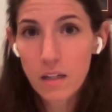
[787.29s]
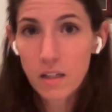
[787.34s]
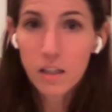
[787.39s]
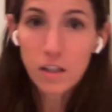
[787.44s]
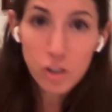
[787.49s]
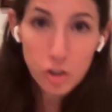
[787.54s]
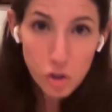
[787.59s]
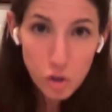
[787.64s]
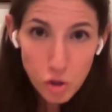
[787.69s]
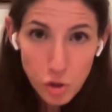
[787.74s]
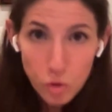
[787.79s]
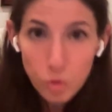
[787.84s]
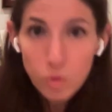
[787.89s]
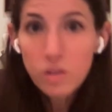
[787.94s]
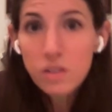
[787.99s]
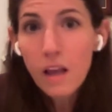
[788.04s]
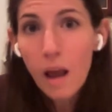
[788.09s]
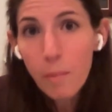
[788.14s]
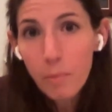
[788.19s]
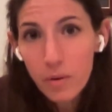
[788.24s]
He could sue
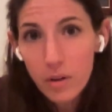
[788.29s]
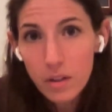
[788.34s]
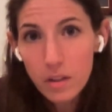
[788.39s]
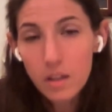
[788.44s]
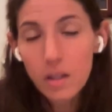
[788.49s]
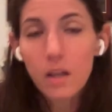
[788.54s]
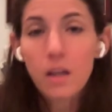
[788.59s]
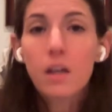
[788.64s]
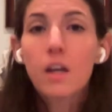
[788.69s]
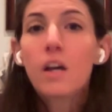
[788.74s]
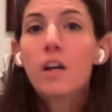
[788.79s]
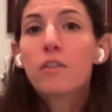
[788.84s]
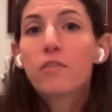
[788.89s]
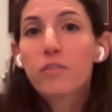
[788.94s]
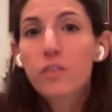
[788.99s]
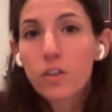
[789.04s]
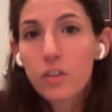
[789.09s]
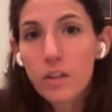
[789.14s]
separately for